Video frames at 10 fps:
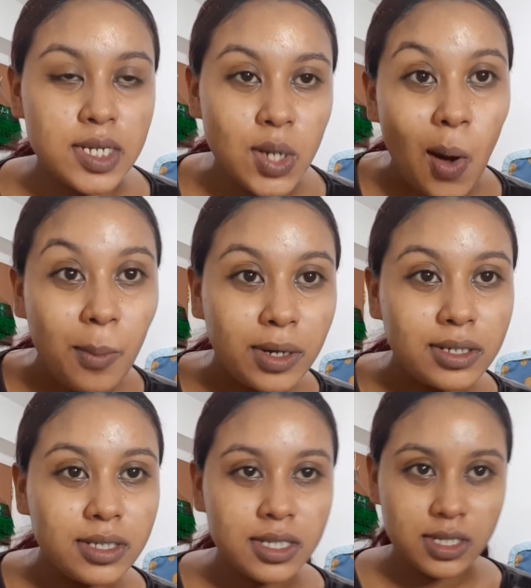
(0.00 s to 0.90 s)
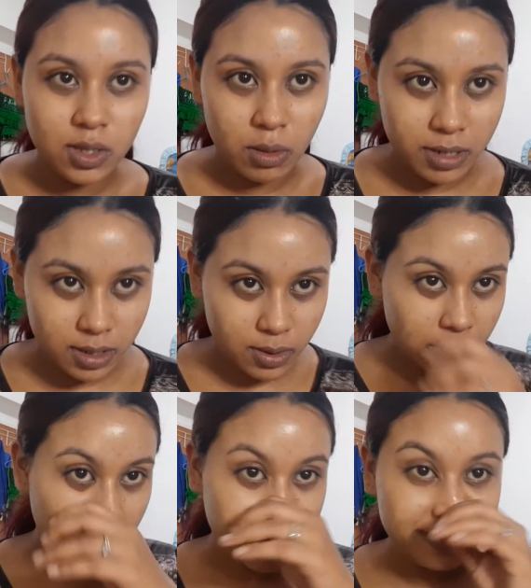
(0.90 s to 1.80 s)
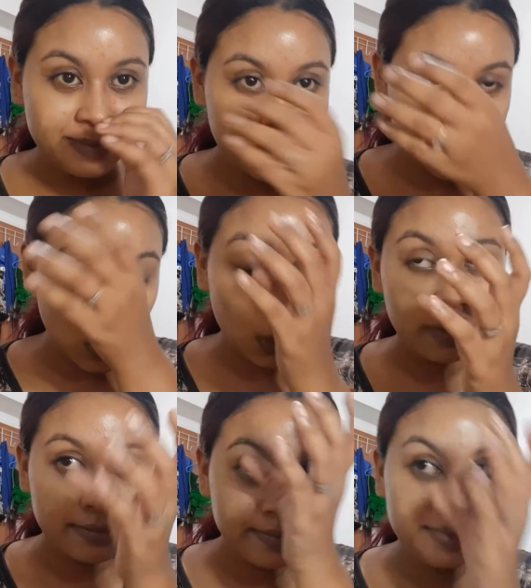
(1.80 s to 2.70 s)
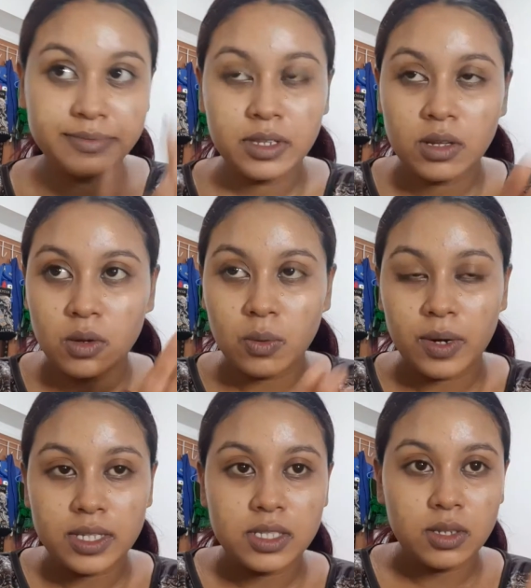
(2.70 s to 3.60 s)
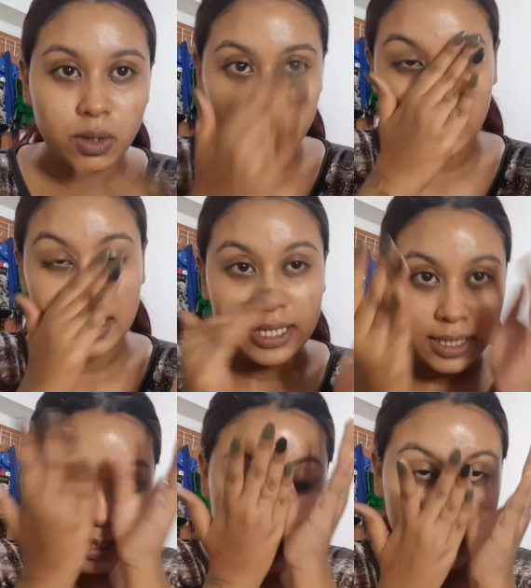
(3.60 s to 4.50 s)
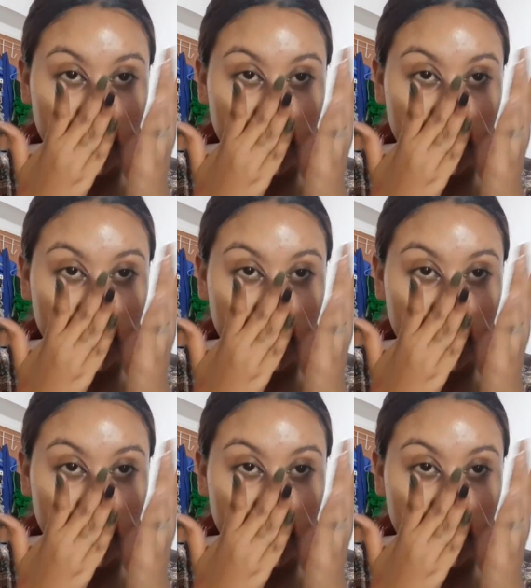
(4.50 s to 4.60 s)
normal, it's normal. Okay, so once all that is